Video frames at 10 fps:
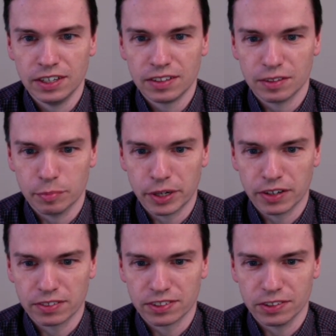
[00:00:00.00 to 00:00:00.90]
the
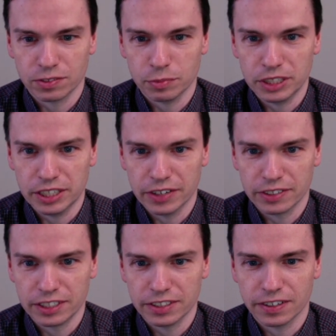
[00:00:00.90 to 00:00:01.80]
paired cells would be down
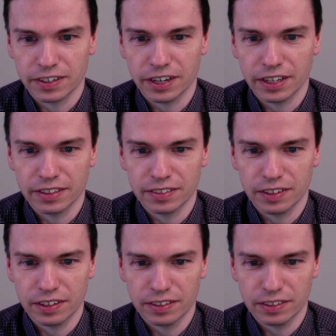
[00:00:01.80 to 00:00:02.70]
here, and
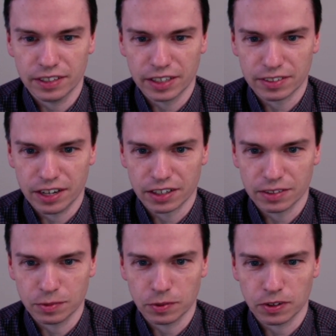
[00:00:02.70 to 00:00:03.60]
uh, that's not going
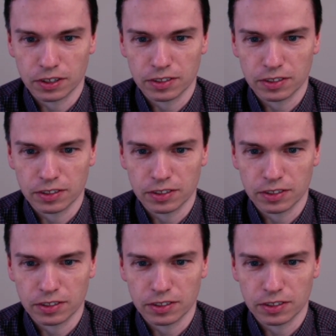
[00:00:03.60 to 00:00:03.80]
to work.